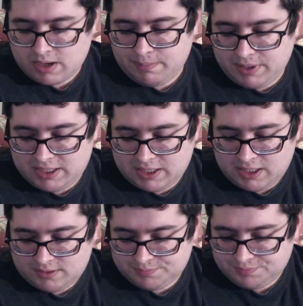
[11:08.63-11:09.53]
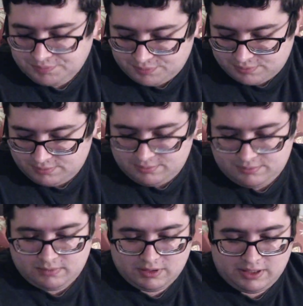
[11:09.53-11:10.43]
But um,
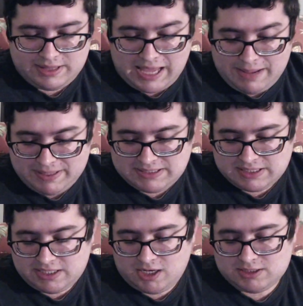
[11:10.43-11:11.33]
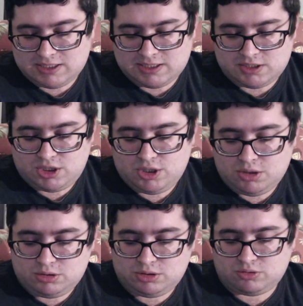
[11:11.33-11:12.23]
that basically causes this
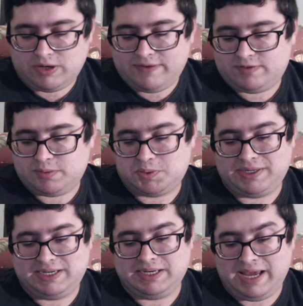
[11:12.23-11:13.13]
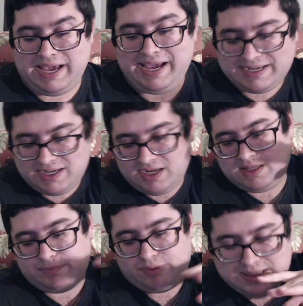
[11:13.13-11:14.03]
huge rift between Anna,
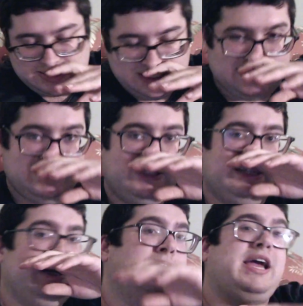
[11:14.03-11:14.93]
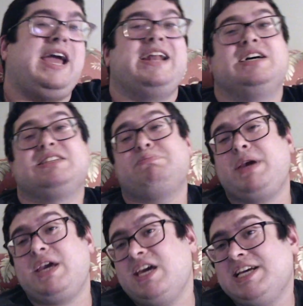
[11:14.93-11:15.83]
the president. Anna's
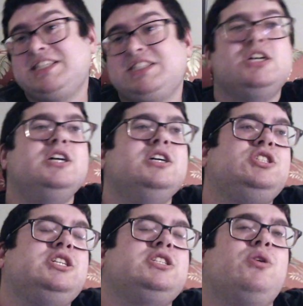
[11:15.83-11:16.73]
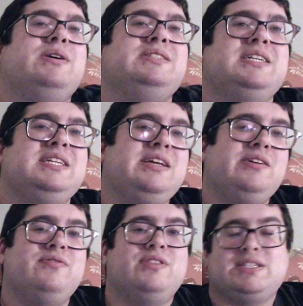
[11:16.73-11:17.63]
pissed. She's going to
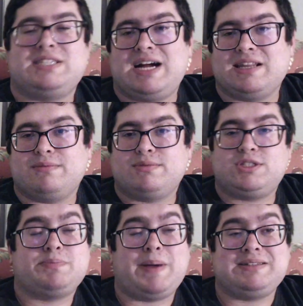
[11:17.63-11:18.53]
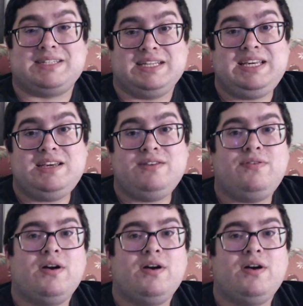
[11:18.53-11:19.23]
leave the side. She's about to leave.